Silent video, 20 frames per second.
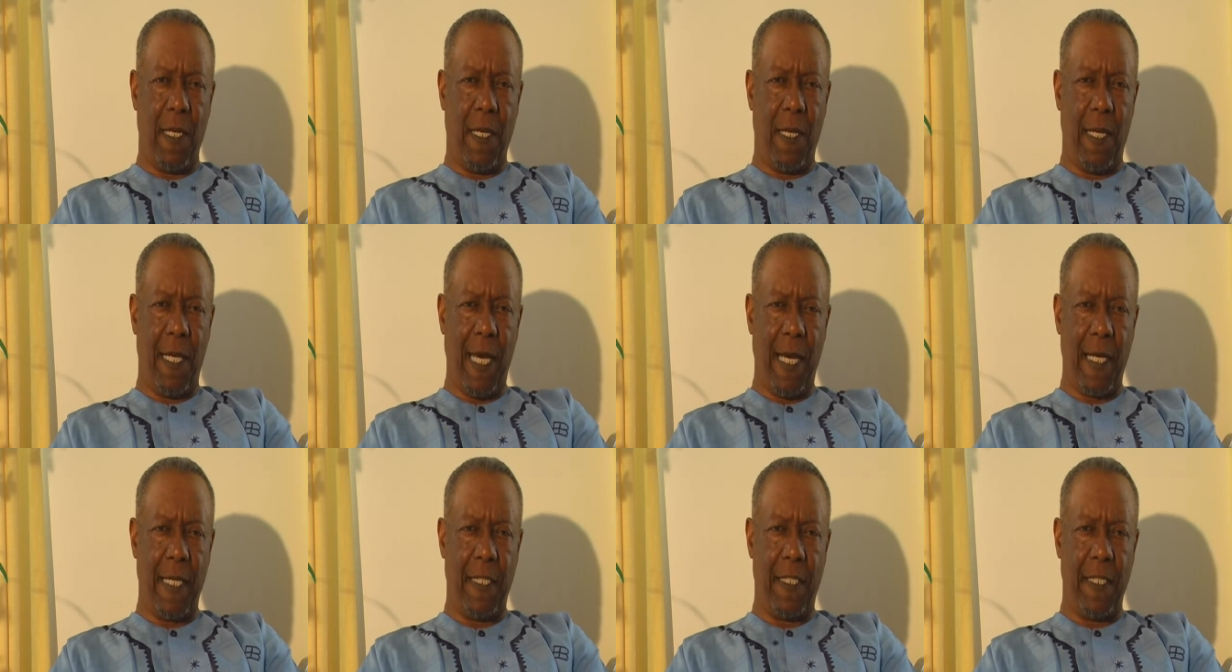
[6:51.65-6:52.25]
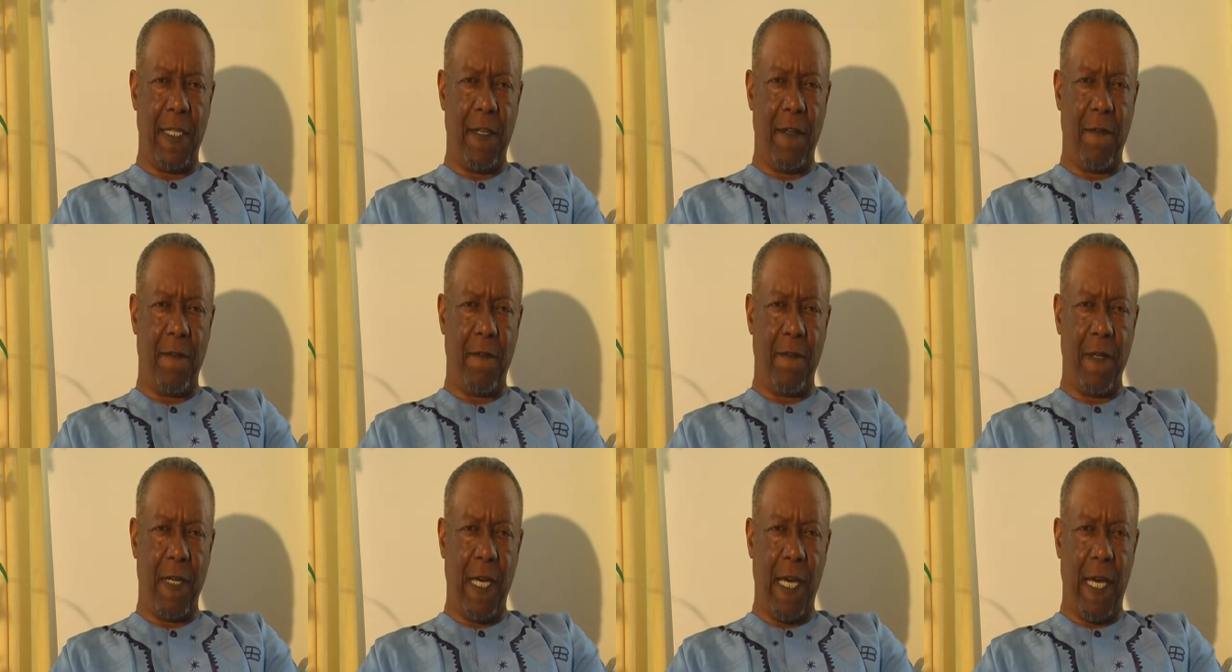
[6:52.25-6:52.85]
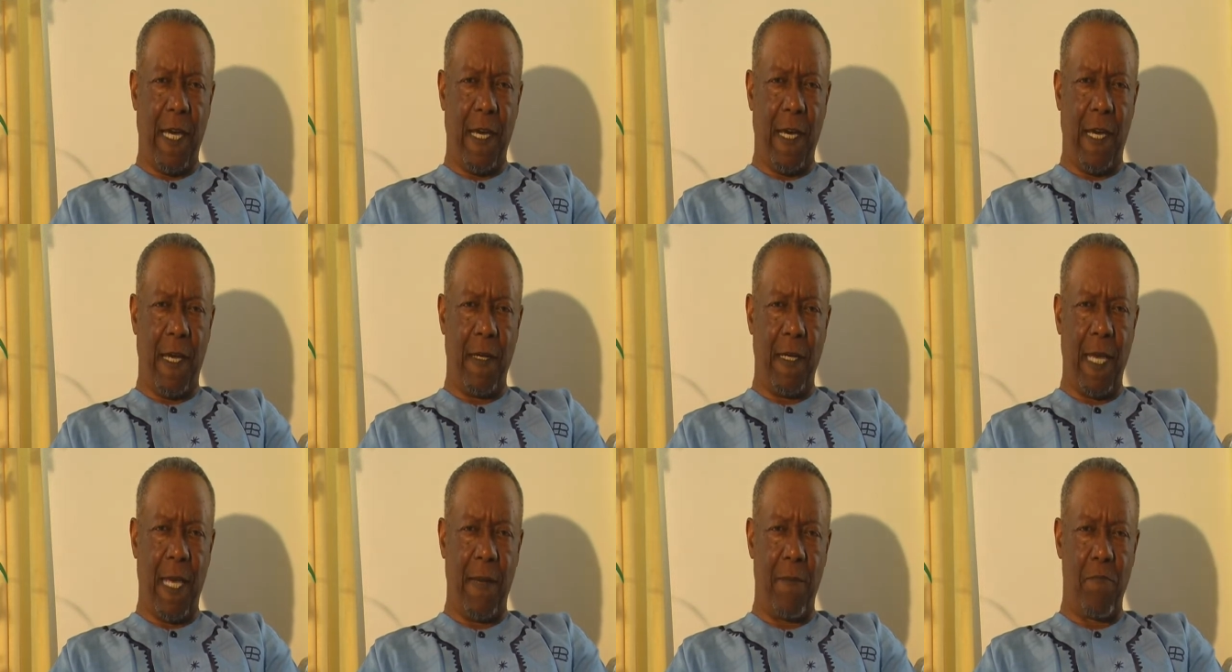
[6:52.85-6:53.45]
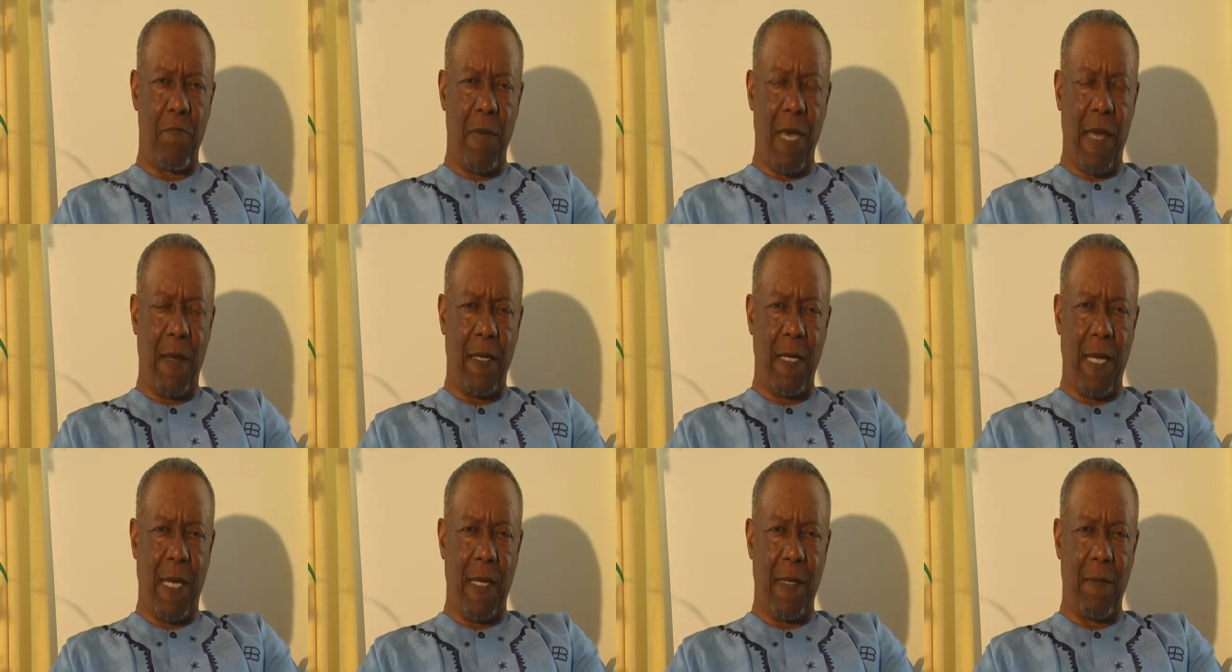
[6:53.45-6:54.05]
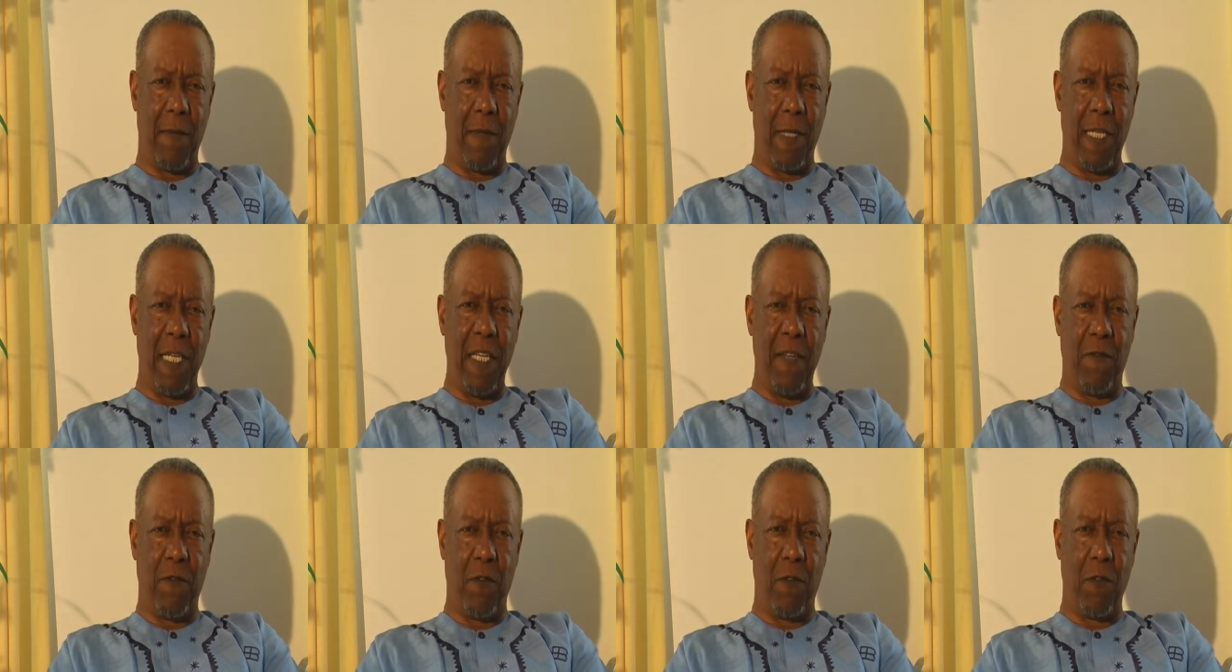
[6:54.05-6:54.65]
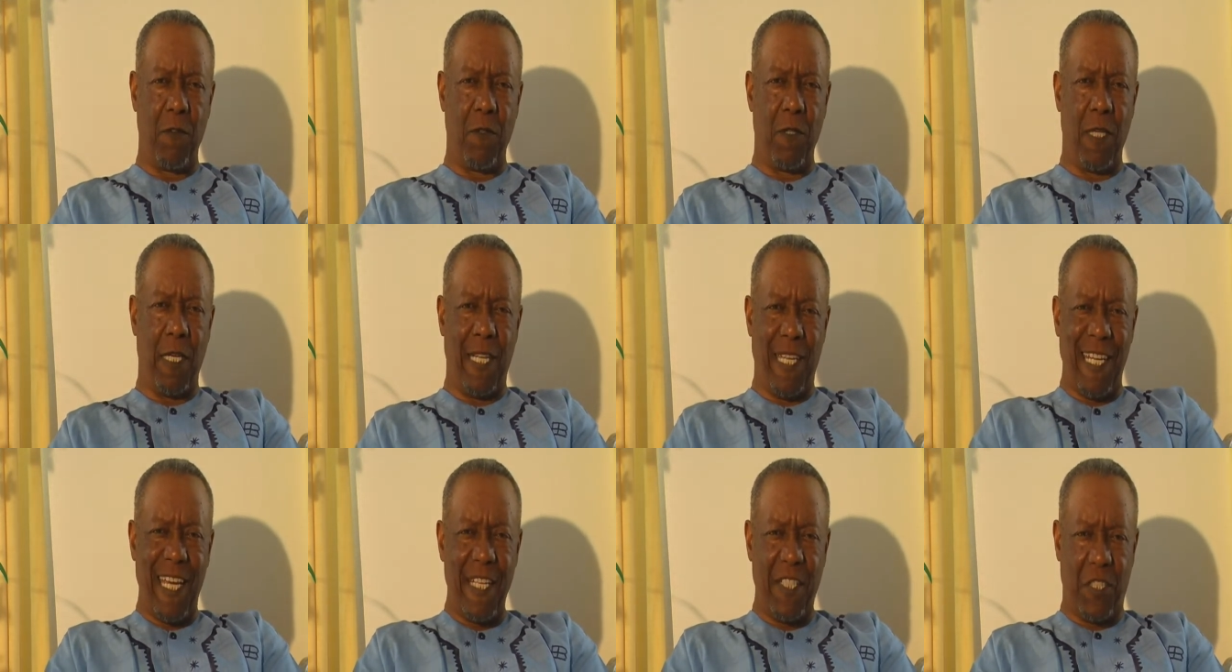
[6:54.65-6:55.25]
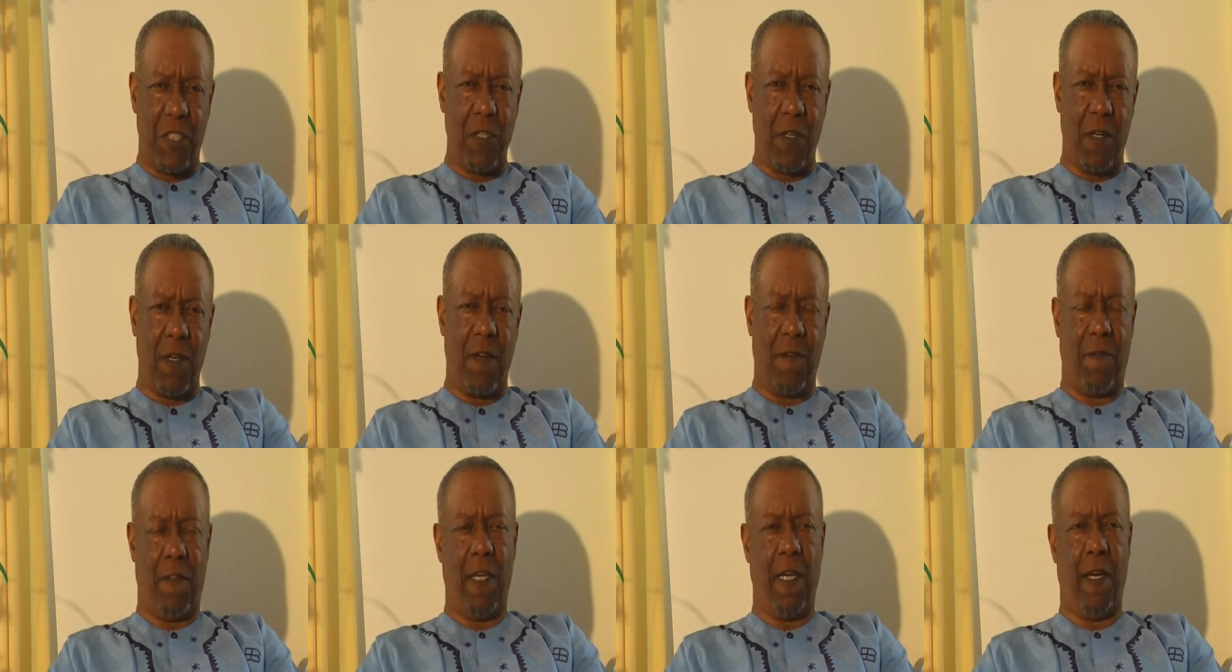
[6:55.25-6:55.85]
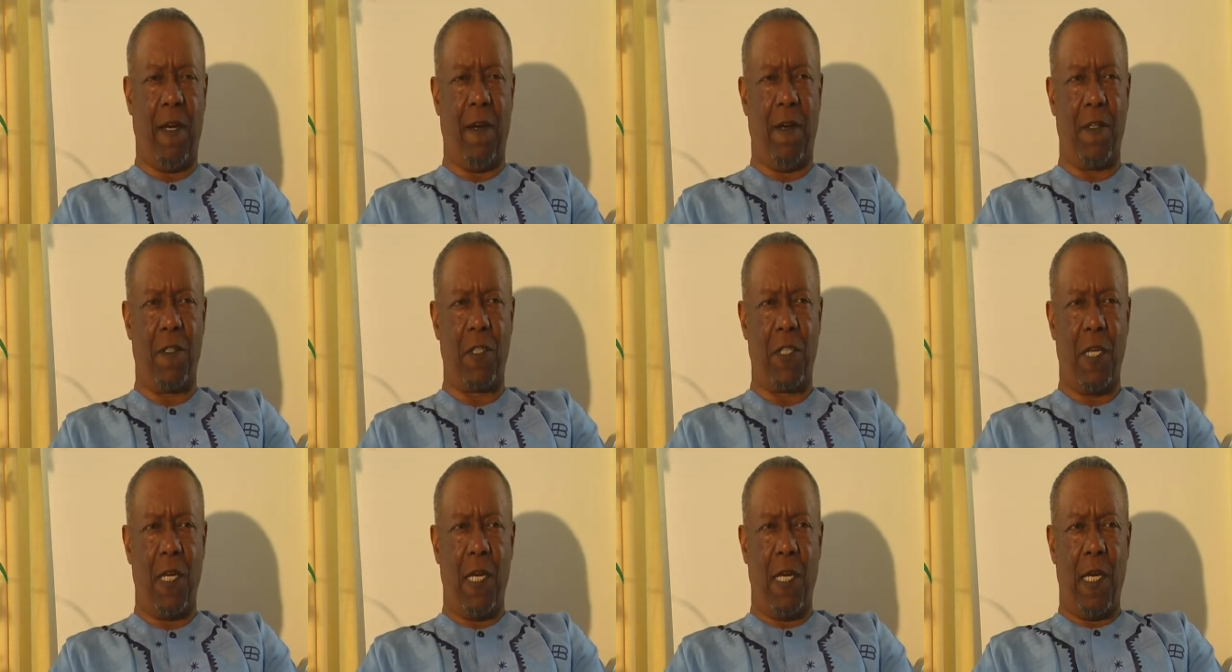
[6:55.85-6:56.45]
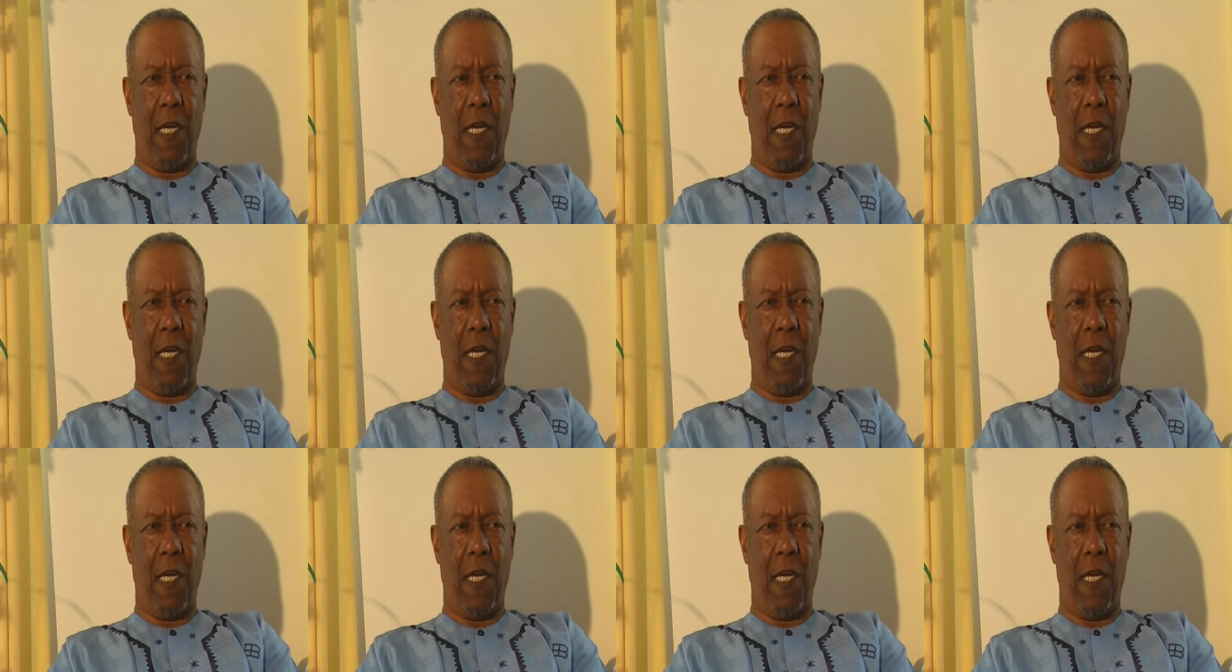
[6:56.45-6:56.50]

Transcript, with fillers: negative and, and, and, and evil nature of theirs